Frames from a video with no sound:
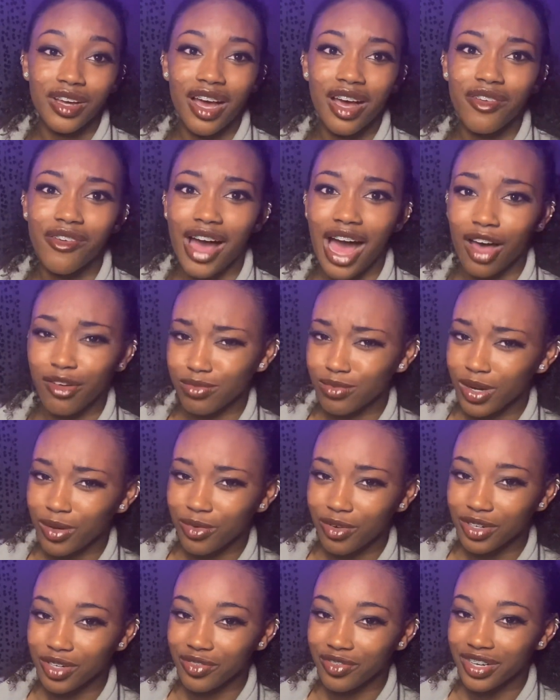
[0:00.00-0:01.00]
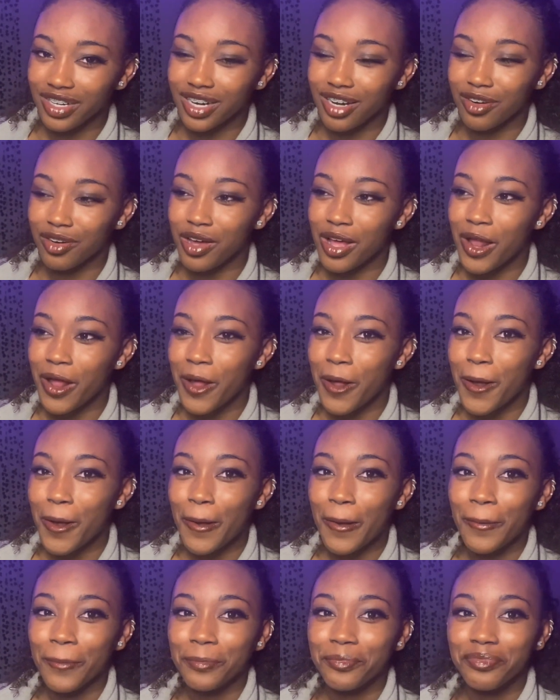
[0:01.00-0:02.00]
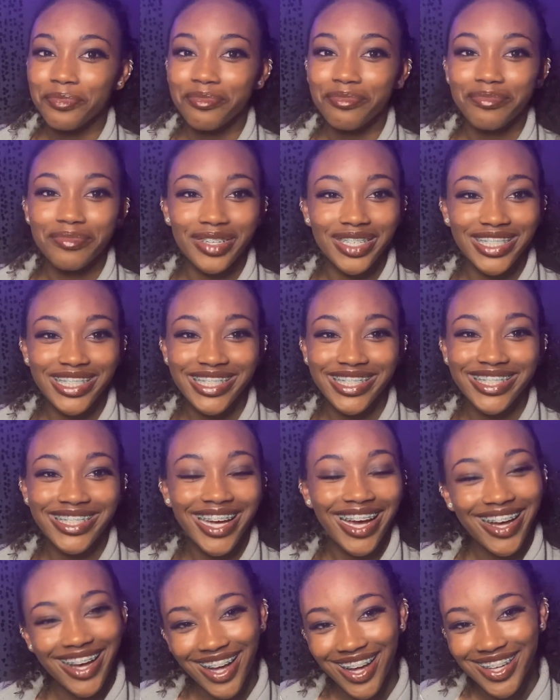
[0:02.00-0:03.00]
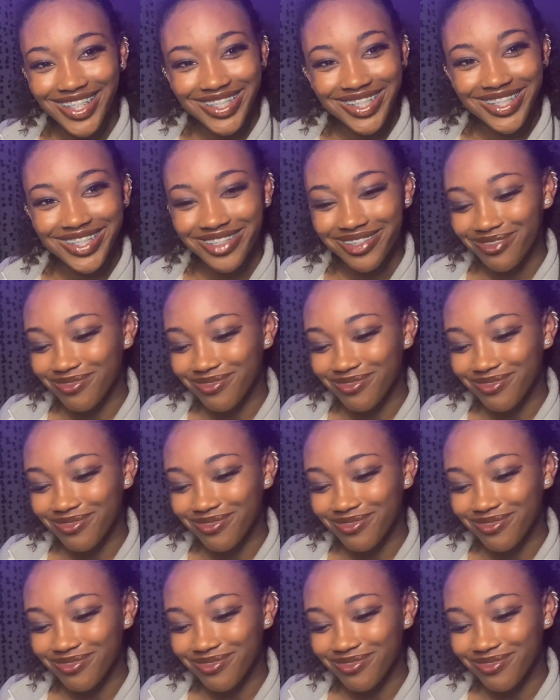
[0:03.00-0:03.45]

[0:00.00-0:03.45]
I have half my wall done right now. But yeah, guys.